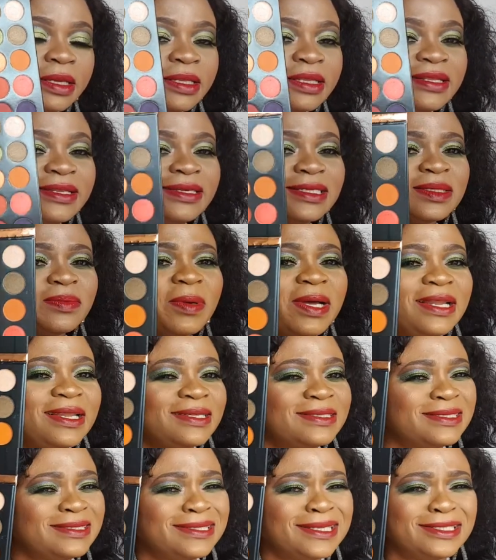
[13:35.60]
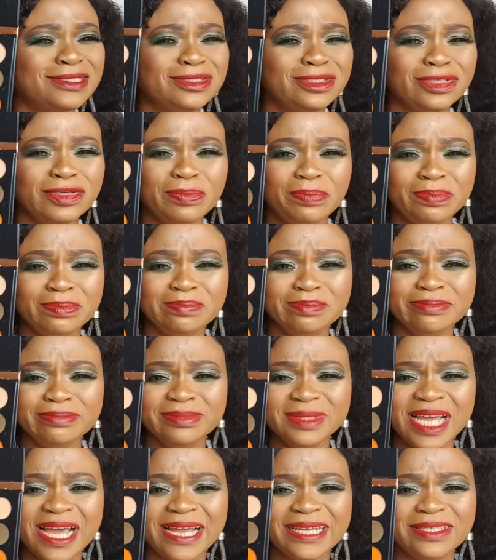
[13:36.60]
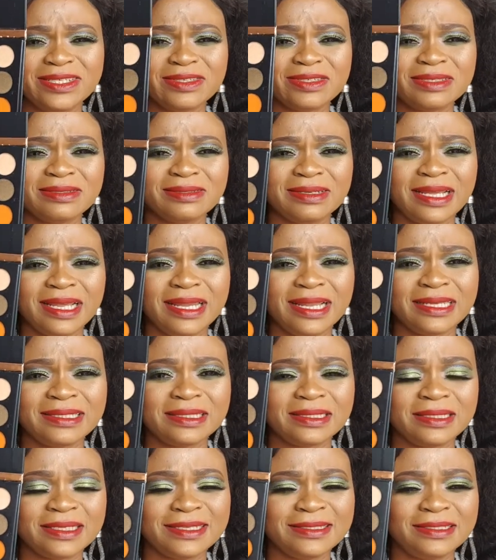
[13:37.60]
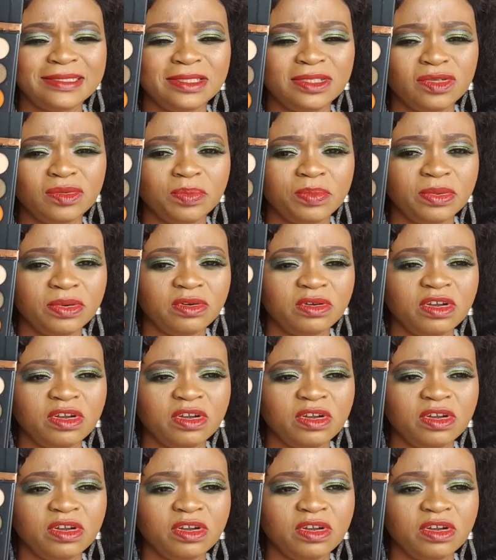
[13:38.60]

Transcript: this palette is a dupe. I just realized it's a dupe.